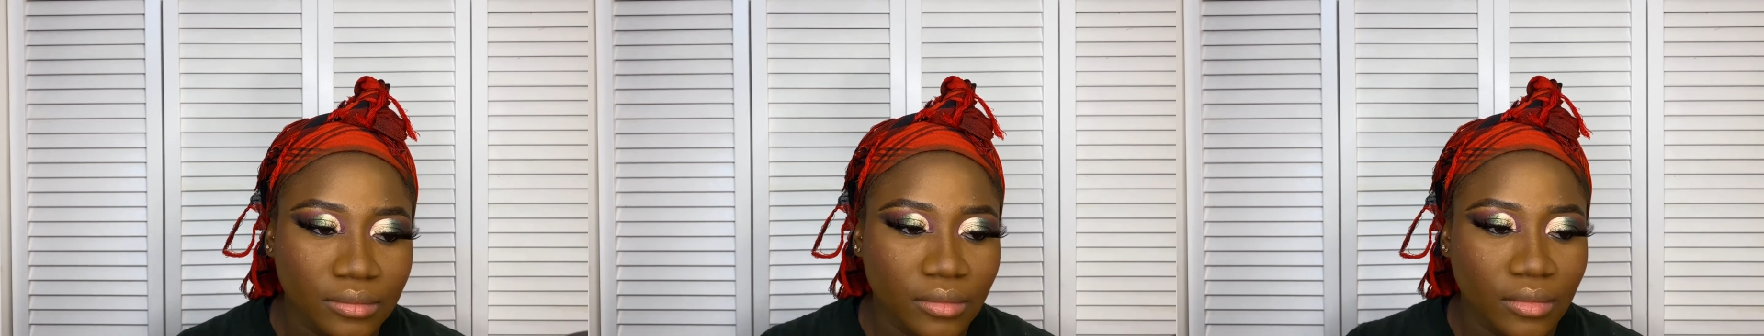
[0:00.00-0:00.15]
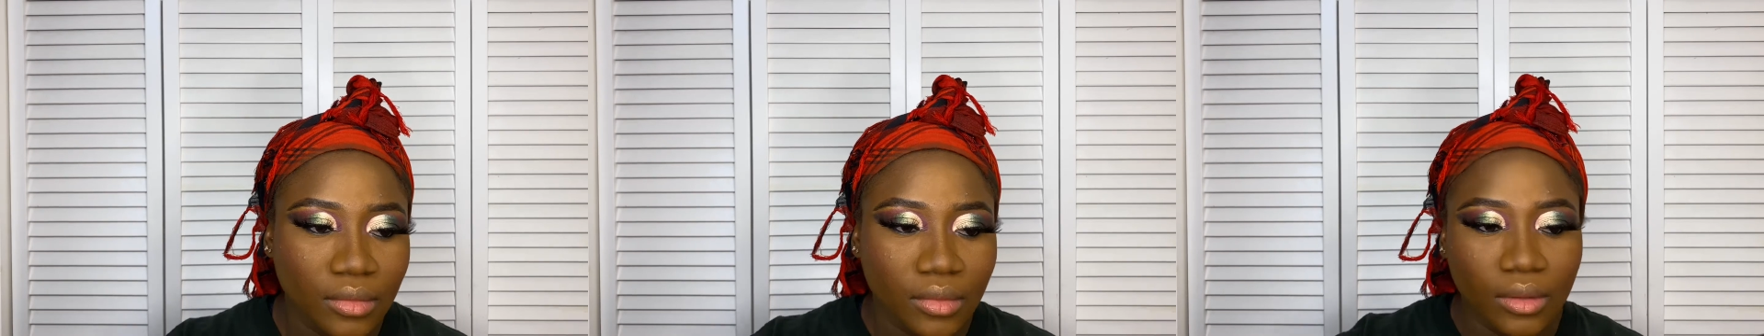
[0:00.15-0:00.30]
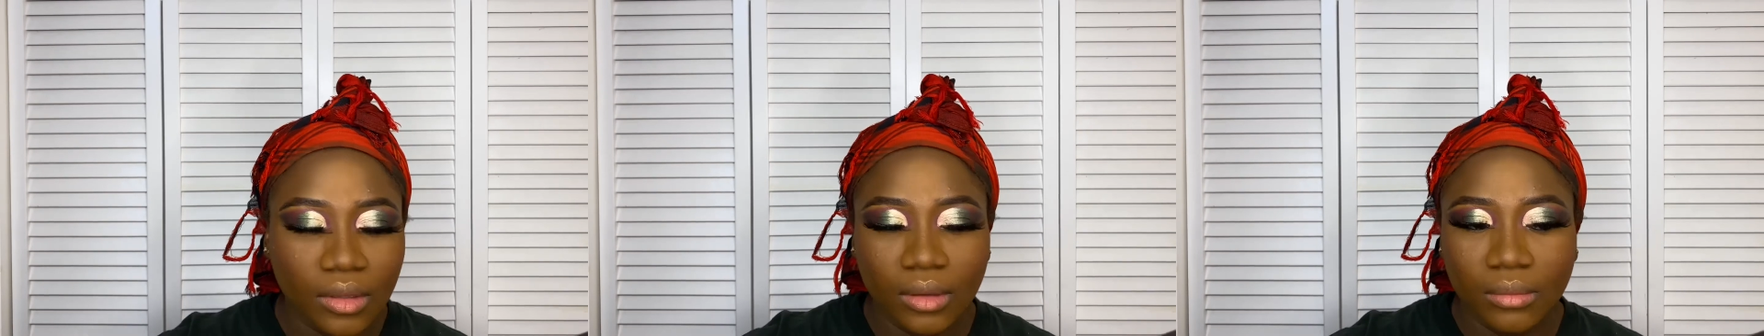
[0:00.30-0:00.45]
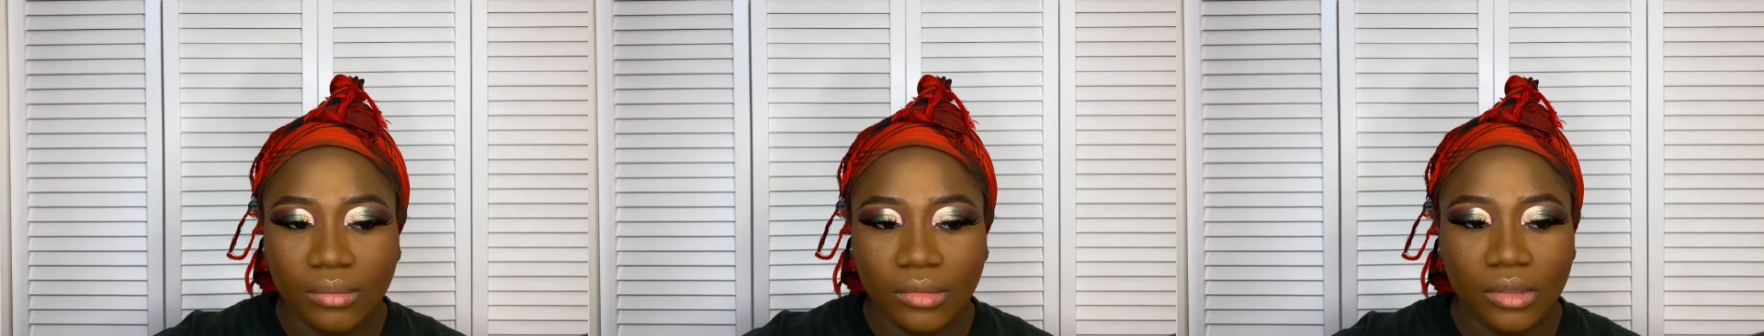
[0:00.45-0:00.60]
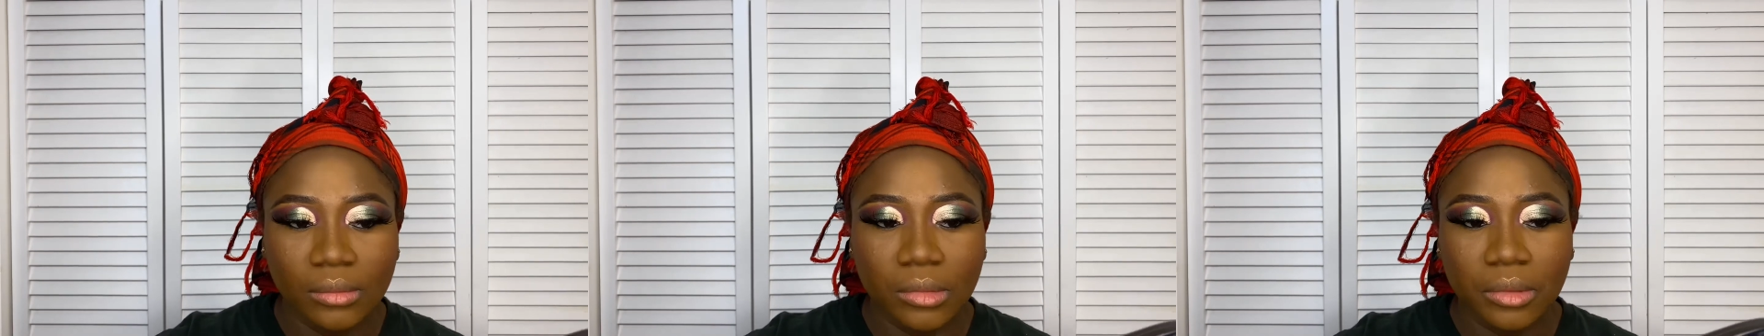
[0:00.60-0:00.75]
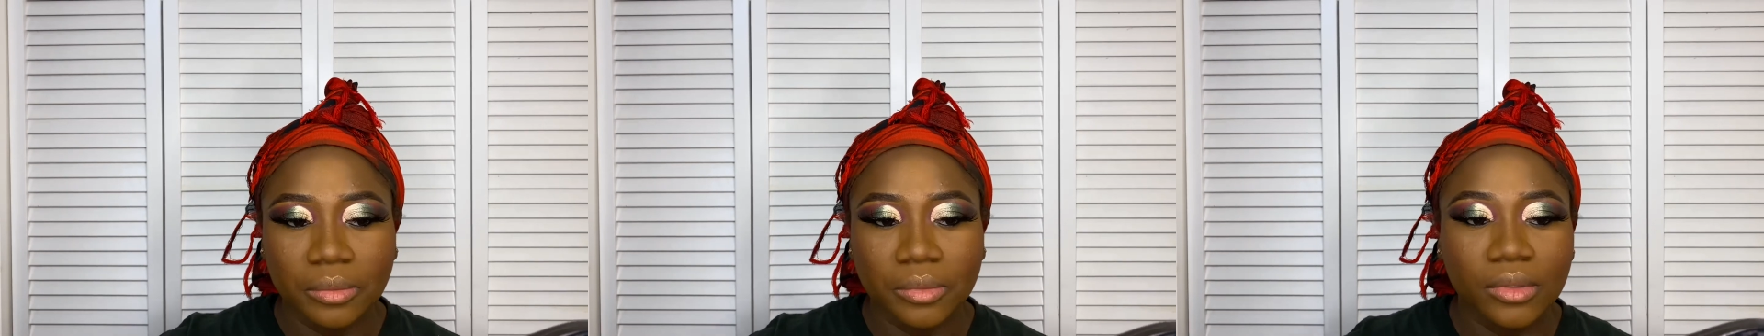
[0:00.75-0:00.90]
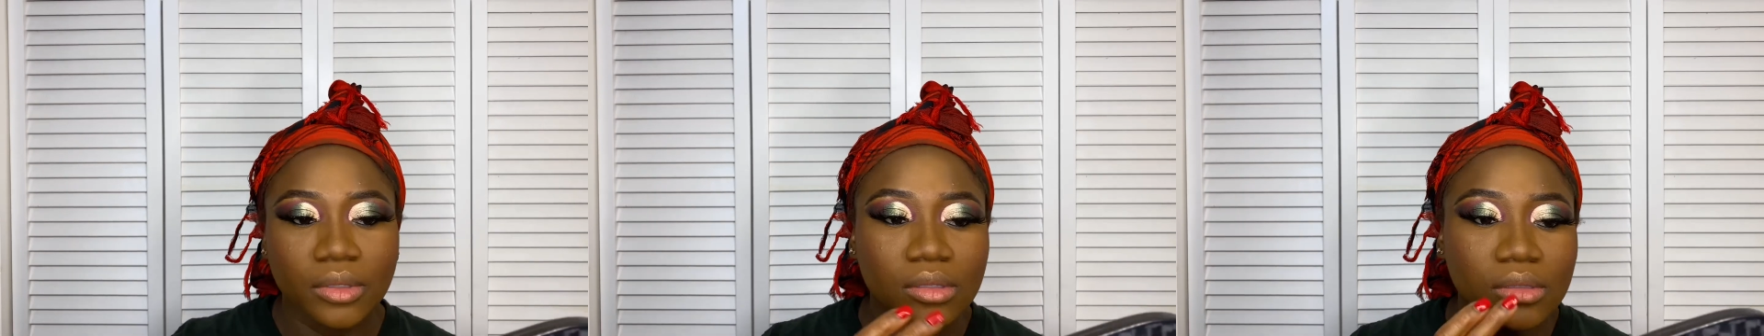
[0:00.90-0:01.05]
I'm gonna be putting
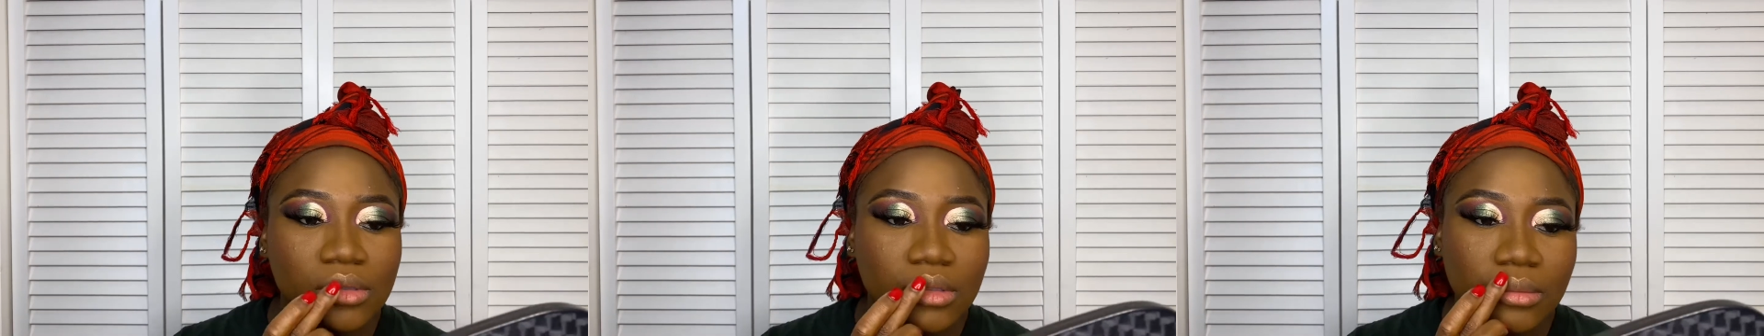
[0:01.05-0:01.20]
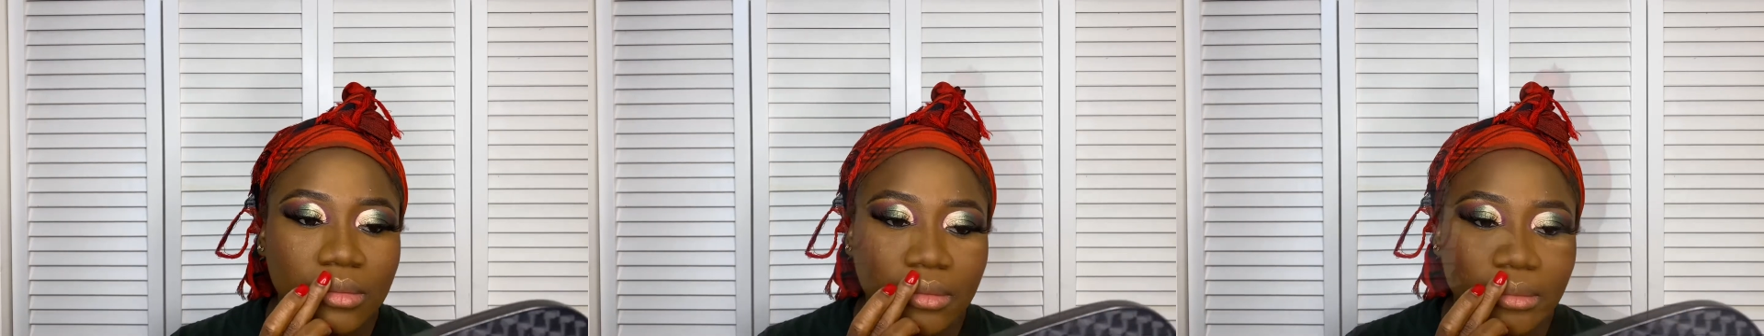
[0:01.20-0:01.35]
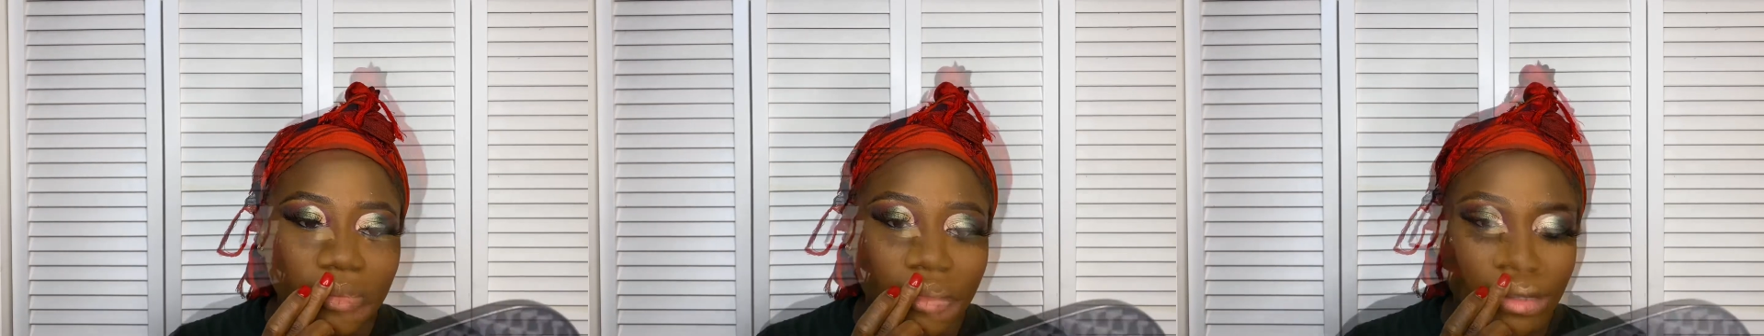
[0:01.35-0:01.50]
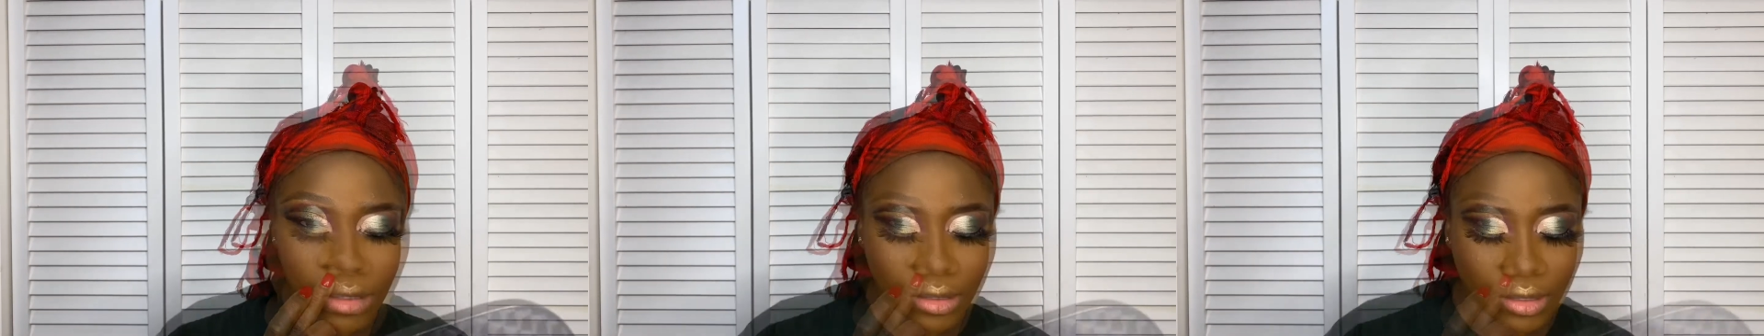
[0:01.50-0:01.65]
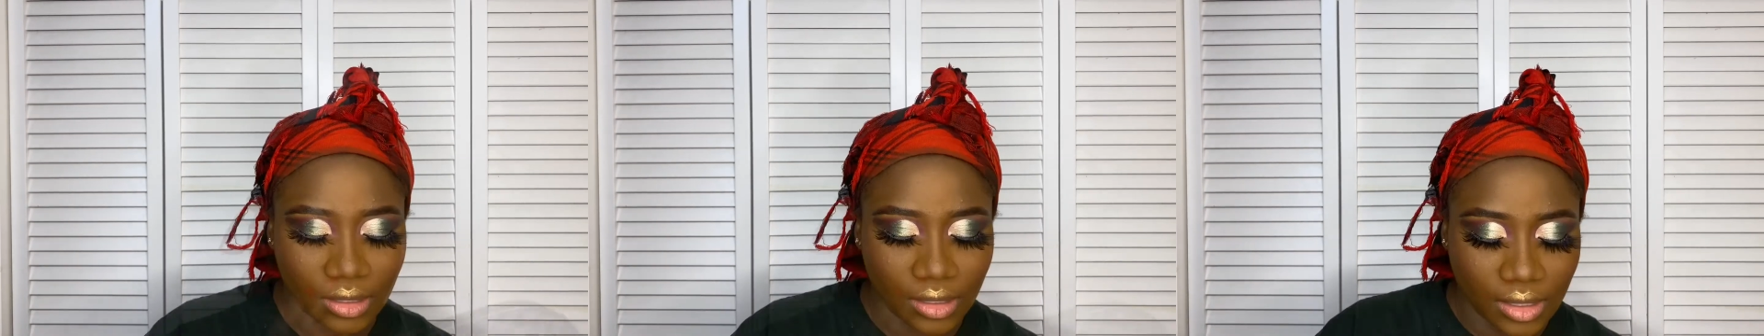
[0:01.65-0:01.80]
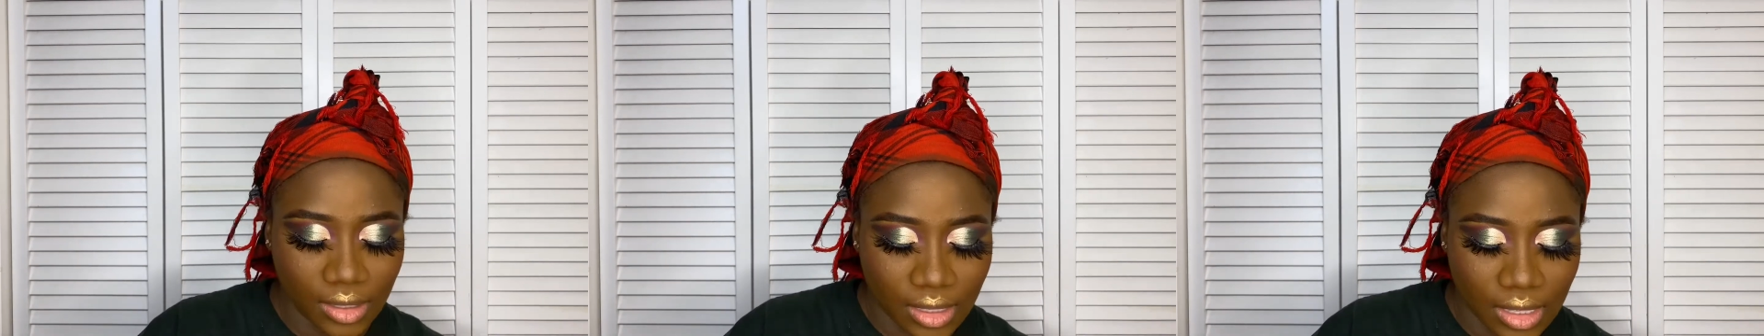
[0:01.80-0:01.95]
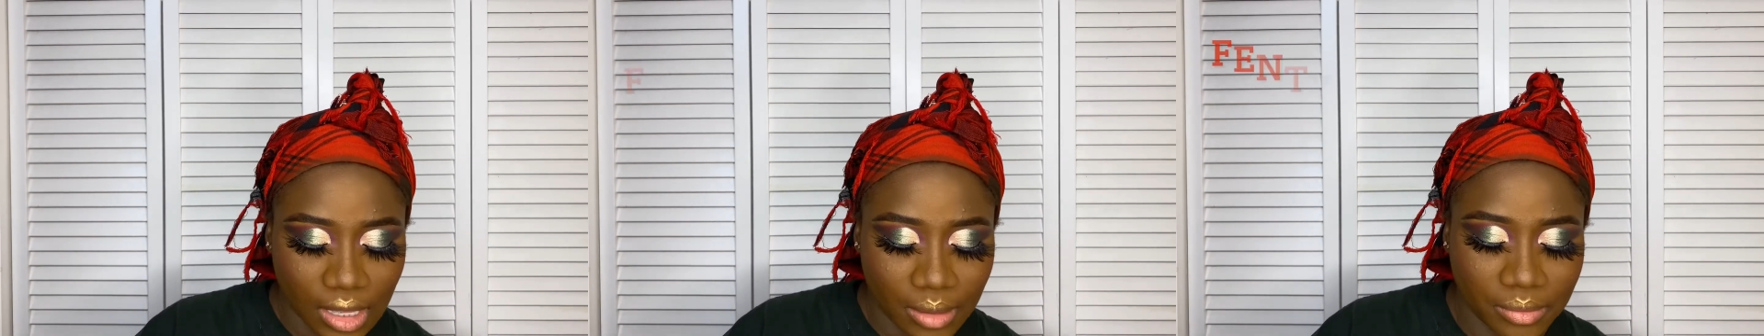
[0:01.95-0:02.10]
some on my.
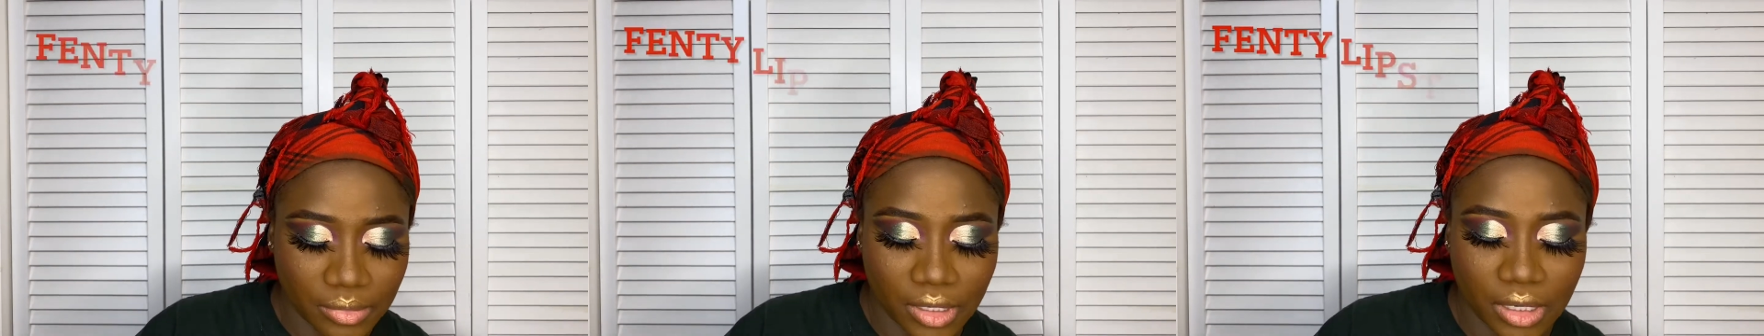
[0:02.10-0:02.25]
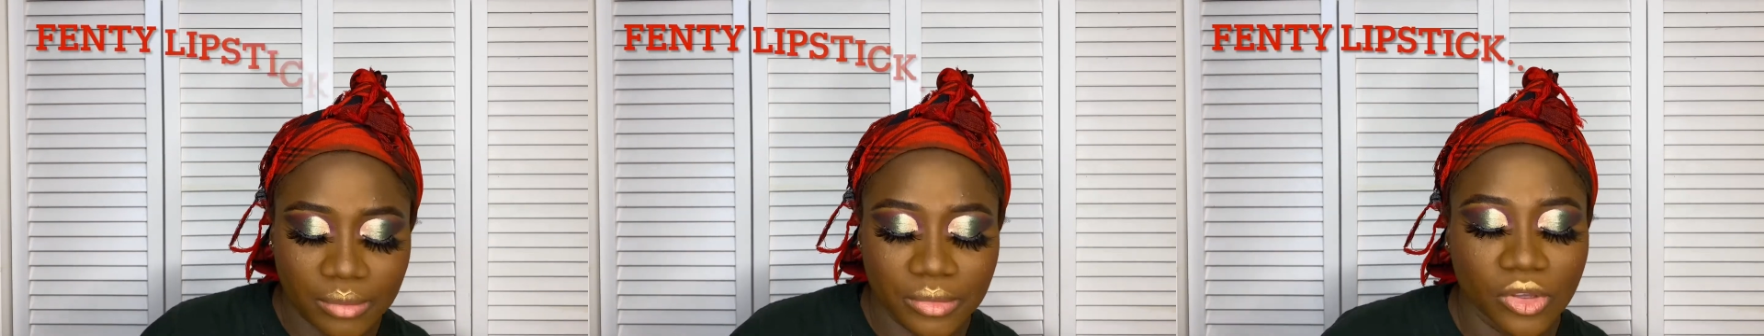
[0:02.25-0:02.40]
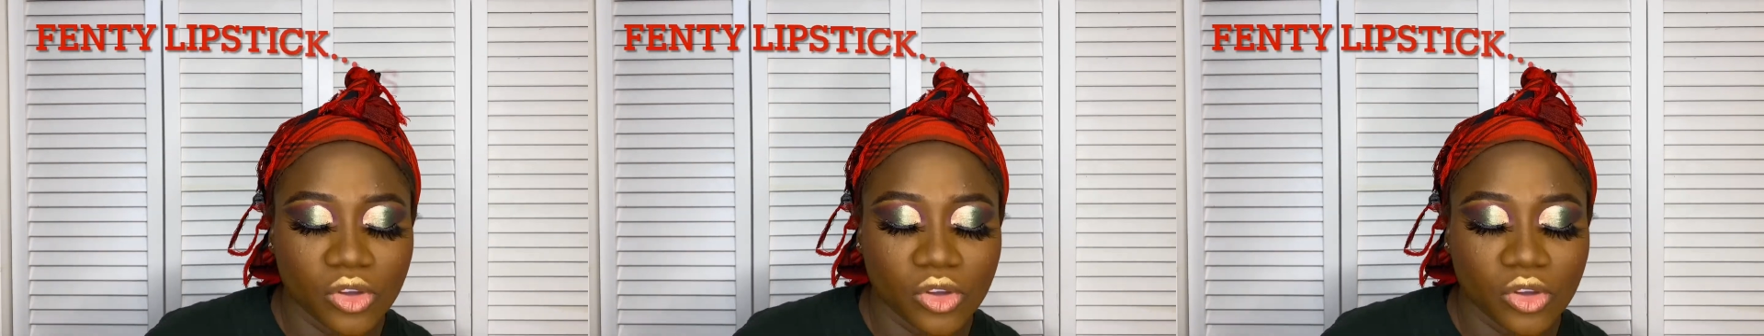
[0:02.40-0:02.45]
I'm gonna be going